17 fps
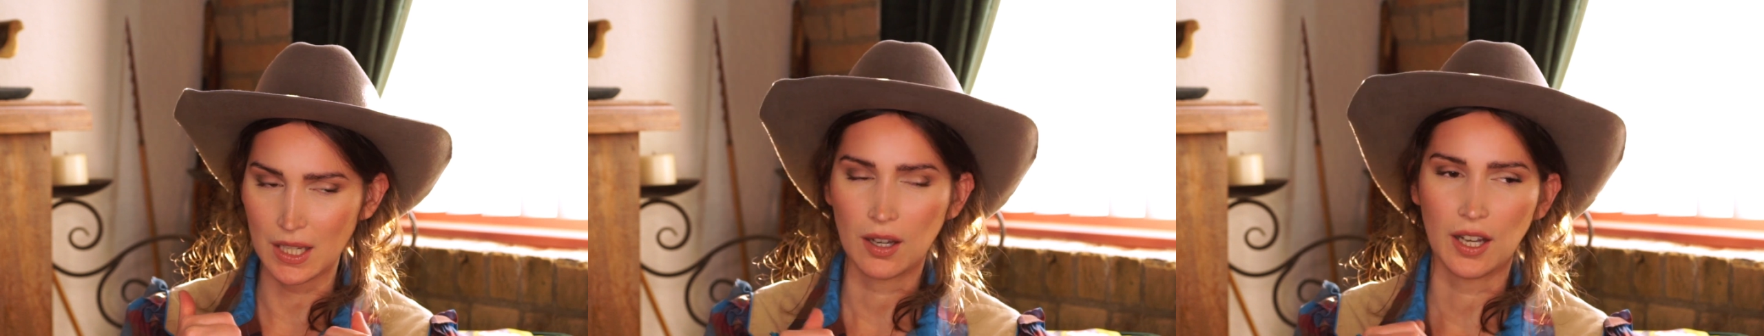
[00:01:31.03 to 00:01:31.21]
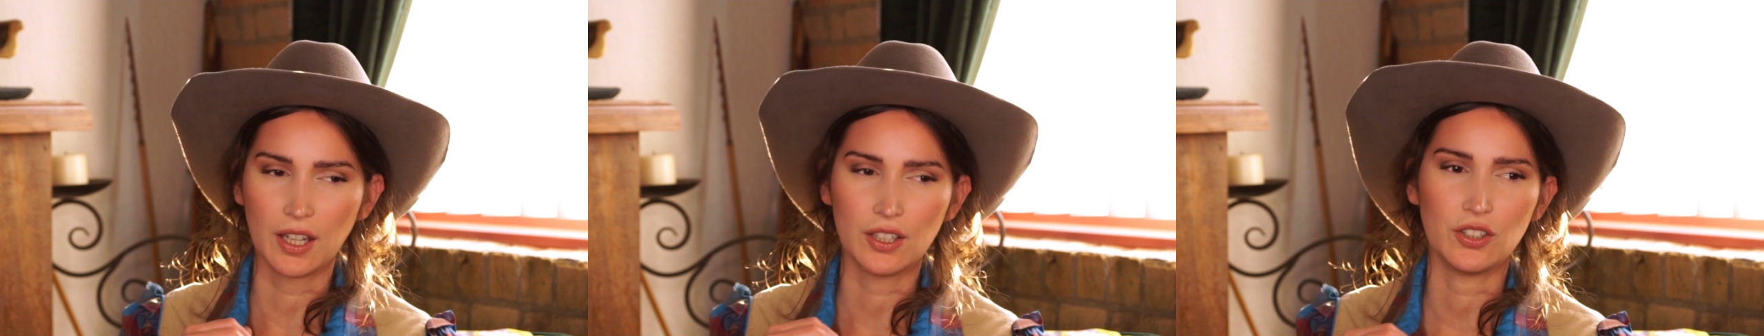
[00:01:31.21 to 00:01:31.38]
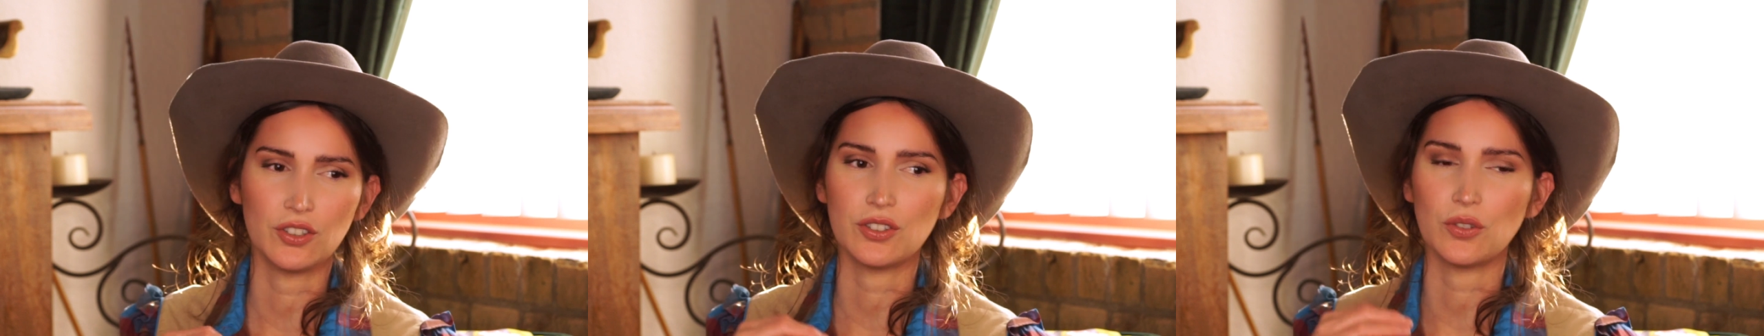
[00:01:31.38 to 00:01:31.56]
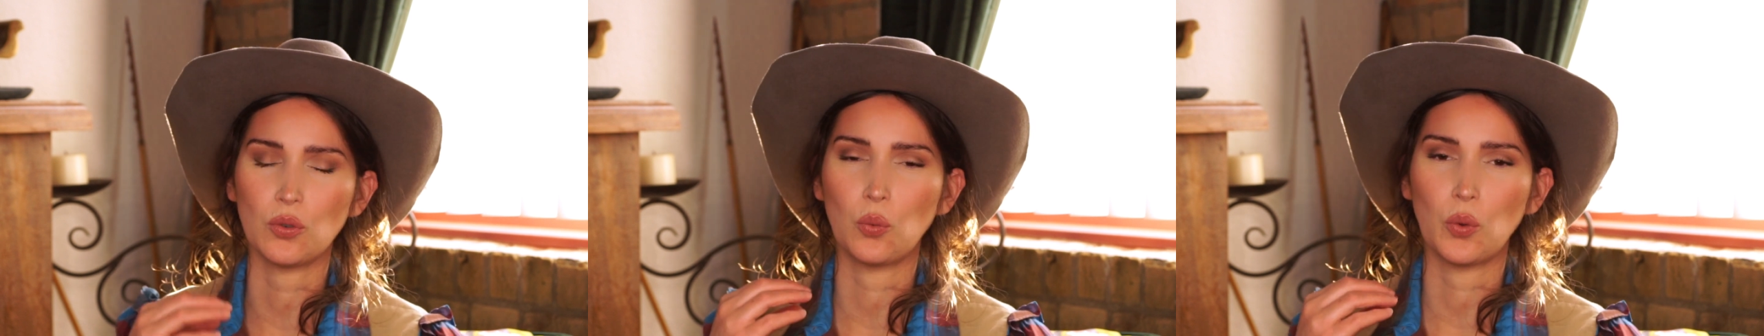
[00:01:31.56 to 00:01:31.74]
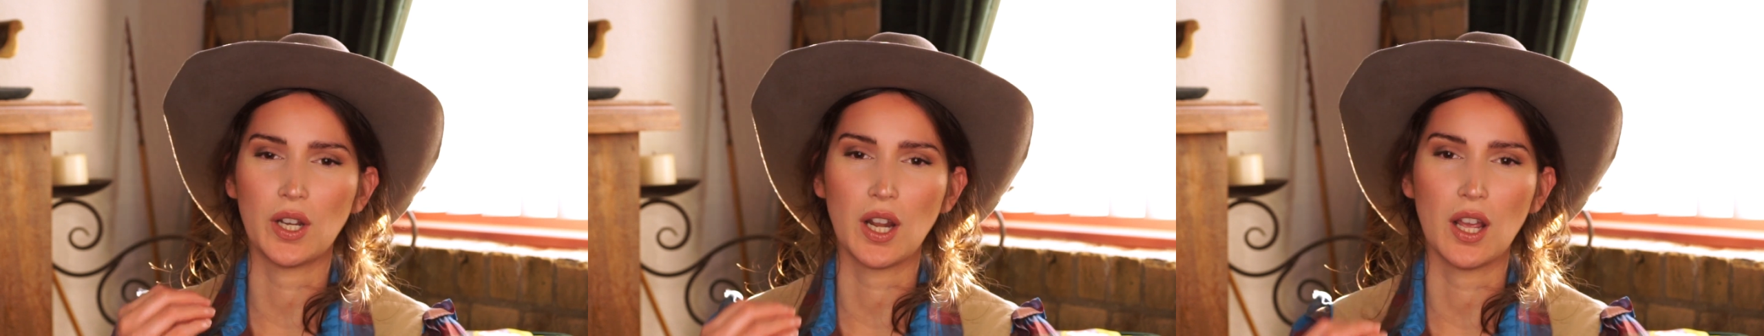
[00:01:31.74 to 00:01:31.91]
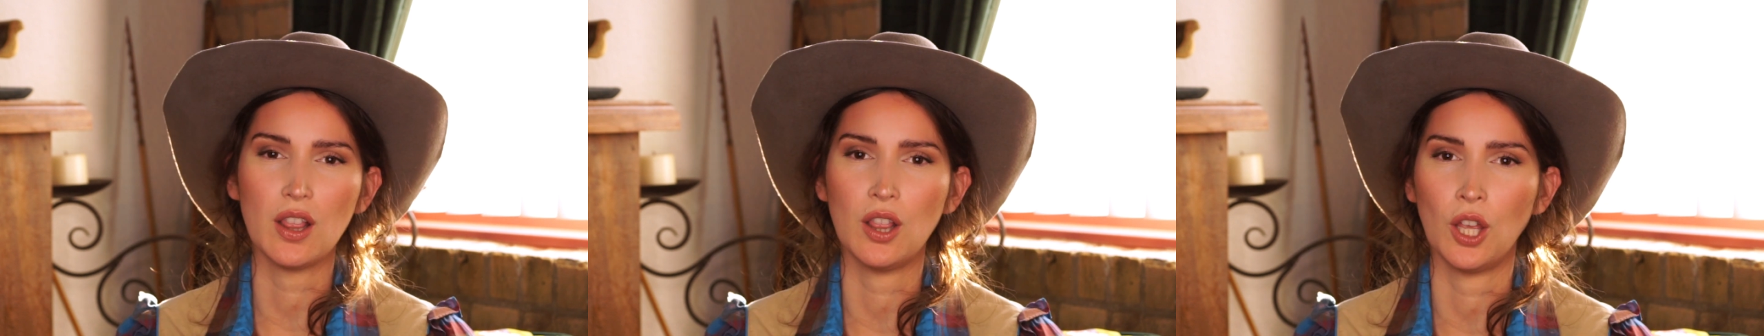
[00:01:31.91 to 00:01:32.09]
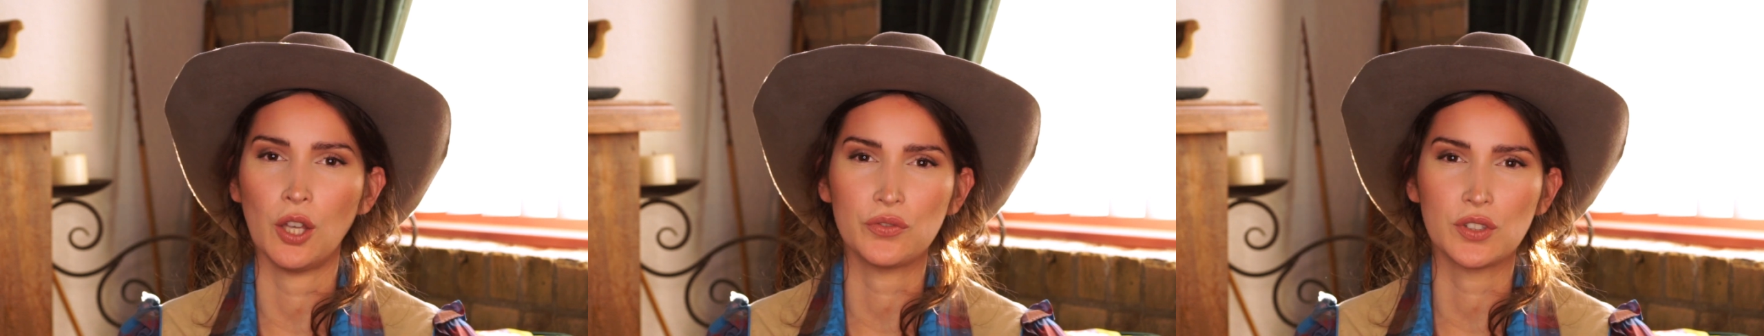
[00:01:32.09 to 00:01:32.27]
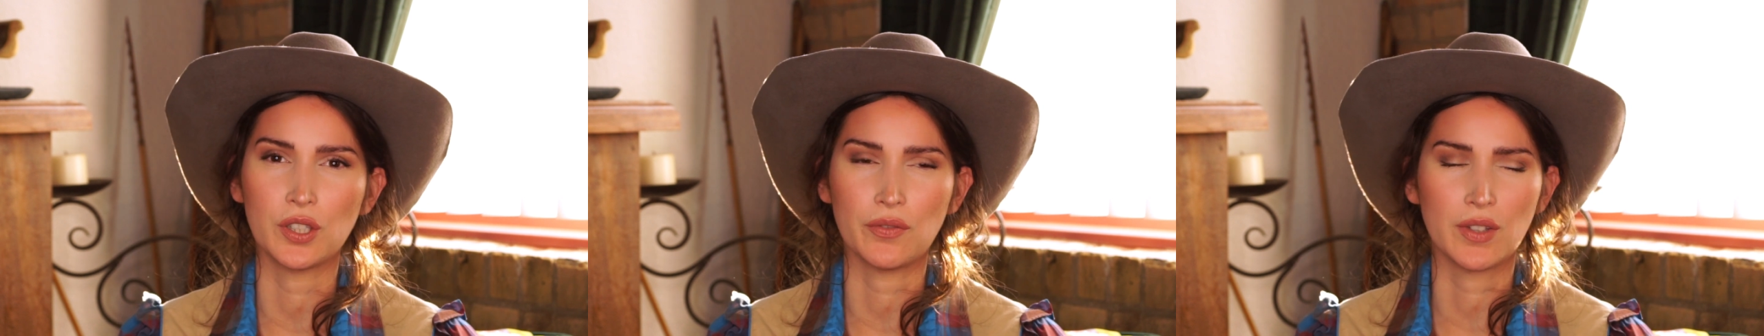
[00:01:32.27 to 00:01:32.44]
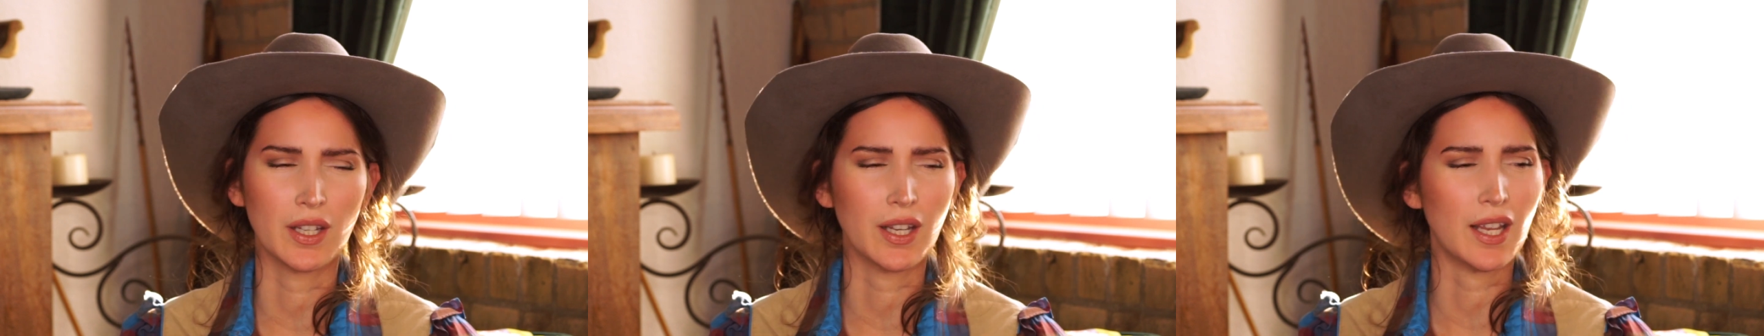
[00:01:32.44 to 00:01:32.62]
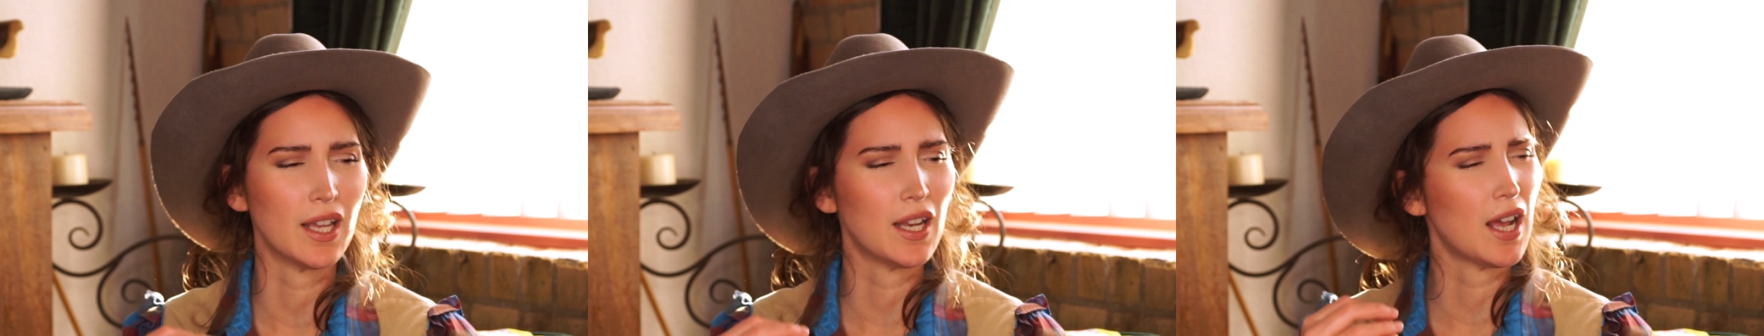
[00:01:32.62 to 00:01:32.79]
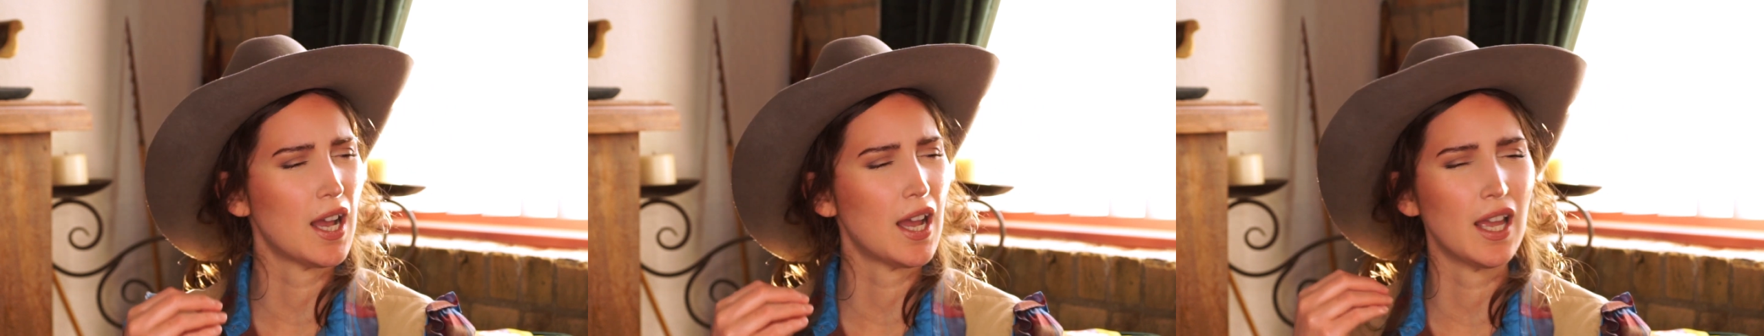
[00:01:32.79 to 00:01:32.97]
I just when I love something
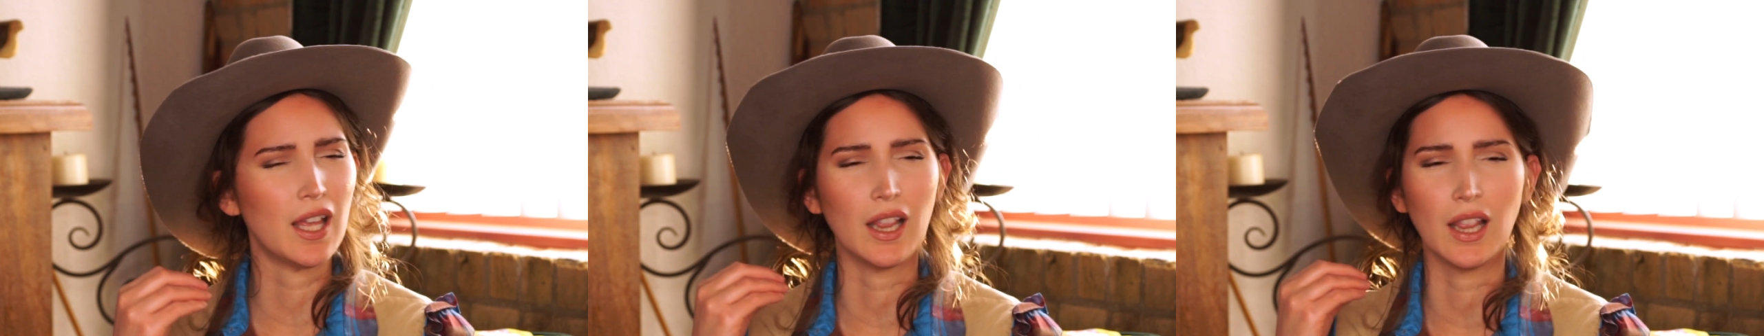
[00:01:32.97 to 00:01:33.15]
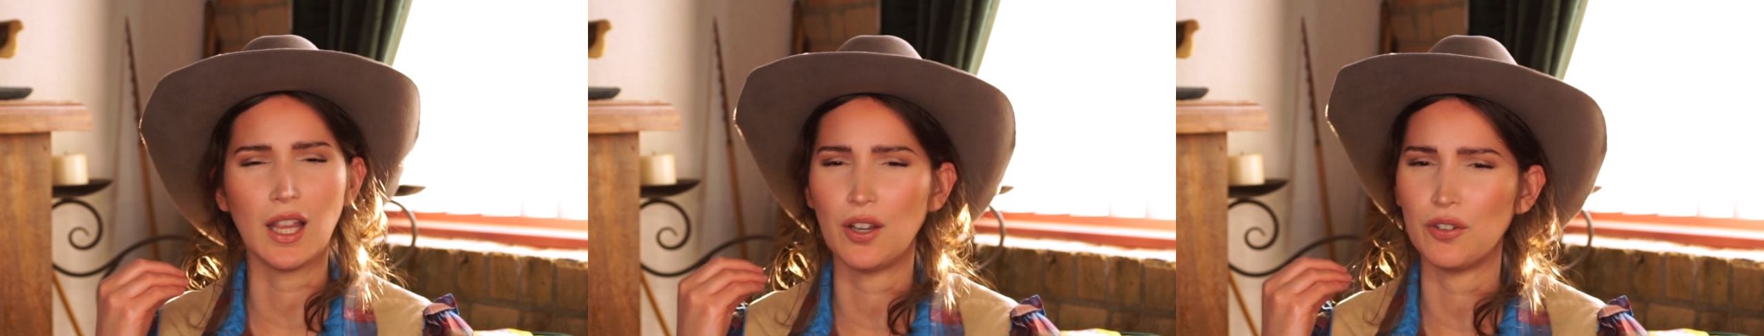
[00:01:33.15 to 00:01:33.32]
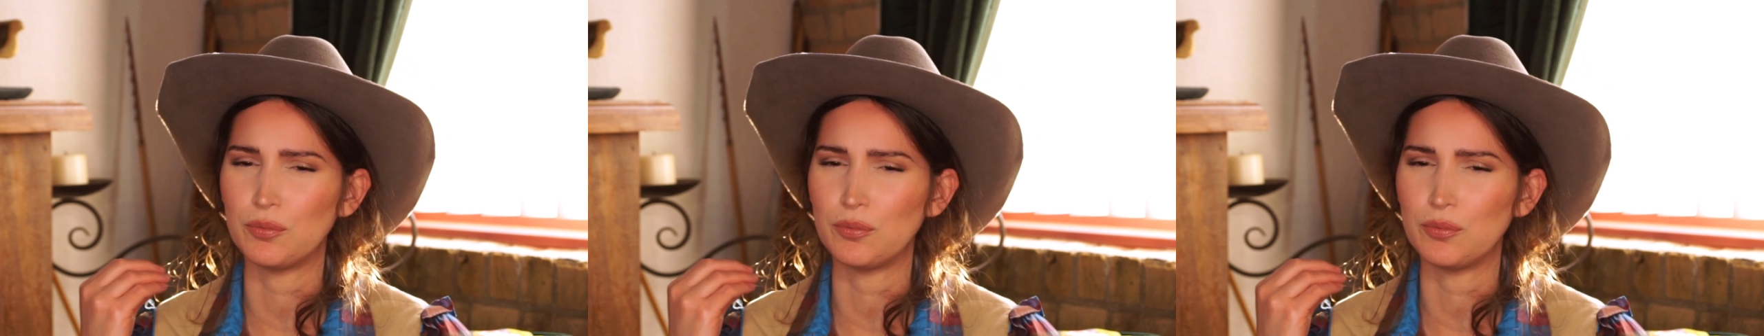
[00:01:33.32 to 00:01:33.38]
and I love